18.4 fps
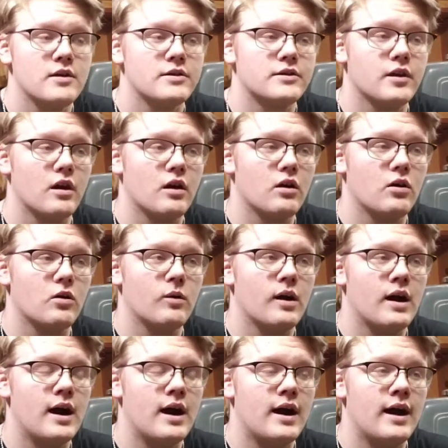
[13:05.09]

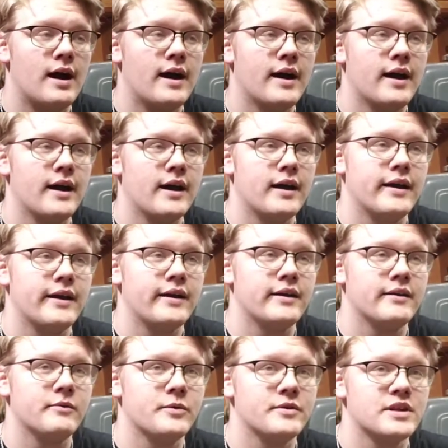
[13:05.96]
So
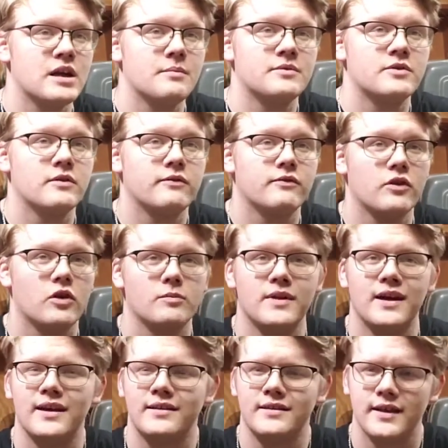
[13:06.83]
I was up
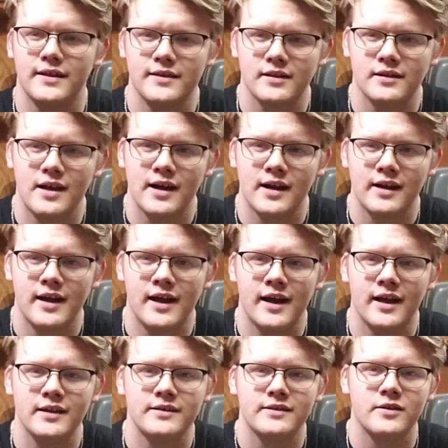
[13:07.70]
from like 6 o'clock at
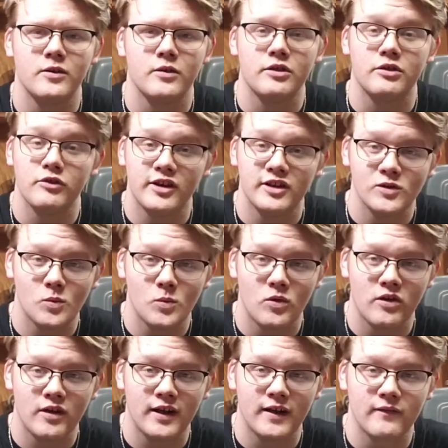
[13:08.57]
night till 3 in the
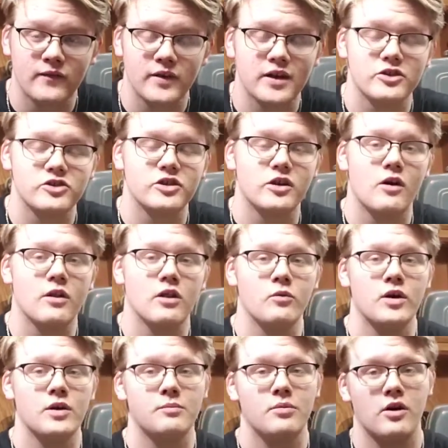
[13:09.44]
morning finishing all
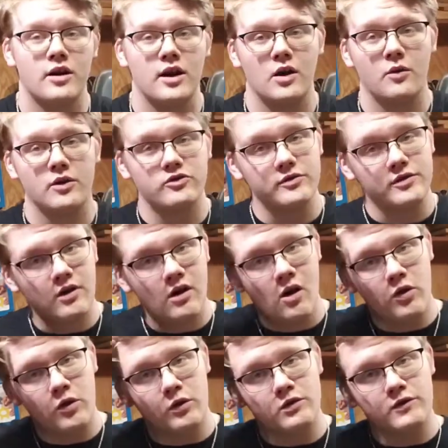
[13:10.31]
the wood burning, which was
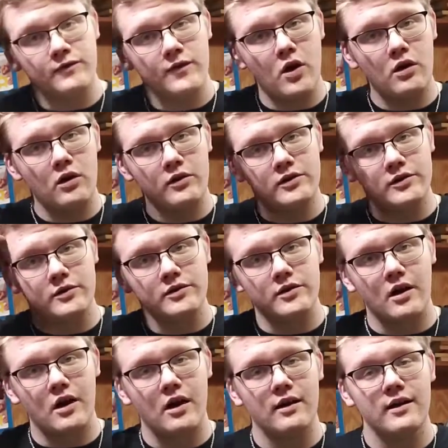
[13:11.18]
all those photos you
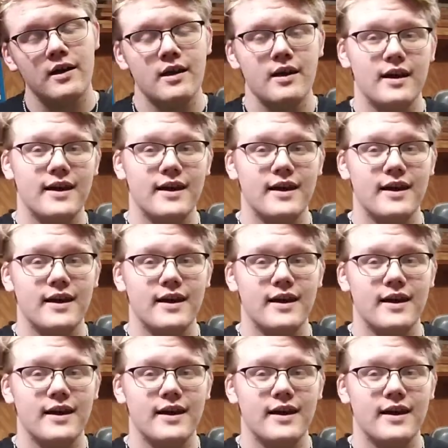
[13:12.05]
saw.